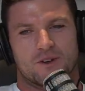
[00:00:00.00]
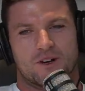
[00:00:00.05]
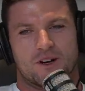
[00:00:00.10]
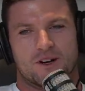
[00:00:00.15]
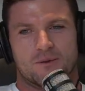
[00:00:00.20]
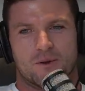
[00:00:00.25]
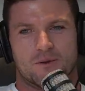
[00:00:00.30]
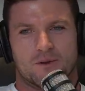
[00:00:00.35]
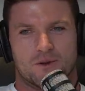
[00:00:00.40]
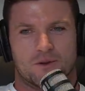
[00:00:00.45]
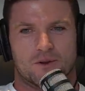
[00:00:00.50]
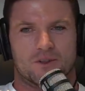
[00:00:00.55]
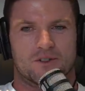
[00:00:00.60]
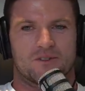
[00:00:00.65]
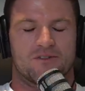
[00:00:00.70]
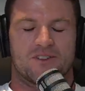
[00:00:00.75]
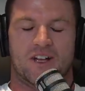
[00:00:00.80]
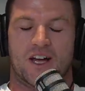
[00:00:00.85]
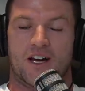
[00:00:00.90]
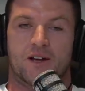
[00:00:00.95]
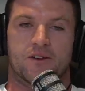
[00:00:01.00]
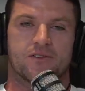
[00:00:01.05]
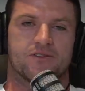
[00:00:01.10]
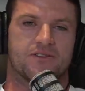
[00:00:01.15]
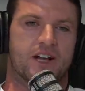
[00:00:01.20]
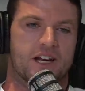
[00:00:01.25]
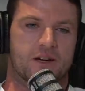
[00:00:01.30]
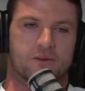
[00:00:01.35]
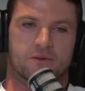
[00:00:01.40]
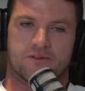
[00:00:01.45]
remember talking to Flano.
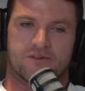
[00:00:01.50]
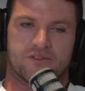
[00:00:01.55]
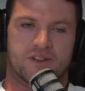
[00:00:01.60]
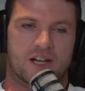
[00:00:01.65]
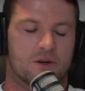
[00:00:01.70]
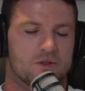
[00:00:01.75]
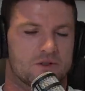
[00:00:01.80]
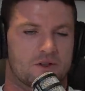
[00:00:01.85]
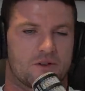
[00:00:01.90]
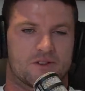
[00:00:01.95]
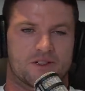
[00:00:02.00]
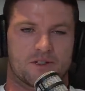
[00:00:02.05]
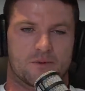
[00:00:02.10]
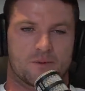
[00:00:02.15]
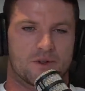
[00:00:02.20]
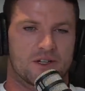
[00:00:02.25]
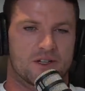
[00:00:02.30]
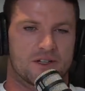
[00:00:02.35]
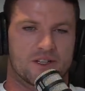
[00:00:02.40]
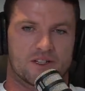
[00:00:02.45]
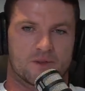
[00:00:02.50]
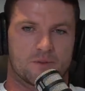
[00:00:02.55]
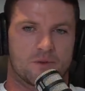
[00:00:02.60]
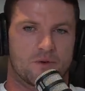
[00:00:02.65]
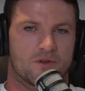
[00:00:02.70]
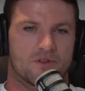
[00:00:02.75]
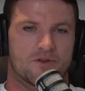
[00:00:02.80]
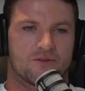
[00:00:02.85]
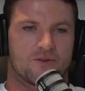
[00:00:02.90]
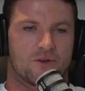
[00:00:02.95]
Flano was obviously pretty
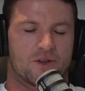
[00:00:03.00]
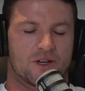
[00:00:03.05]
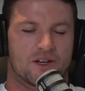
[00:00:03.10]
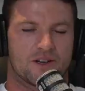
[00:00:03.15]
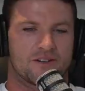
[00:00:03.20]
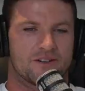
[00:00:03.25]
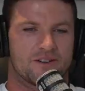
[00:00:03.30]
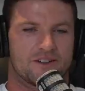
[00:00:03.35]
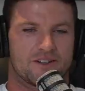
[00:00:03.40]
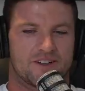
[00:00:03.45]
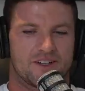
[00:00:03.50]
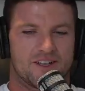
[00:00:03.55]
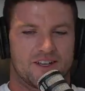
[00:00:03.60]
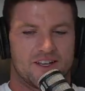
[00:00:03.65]
disappointed for you.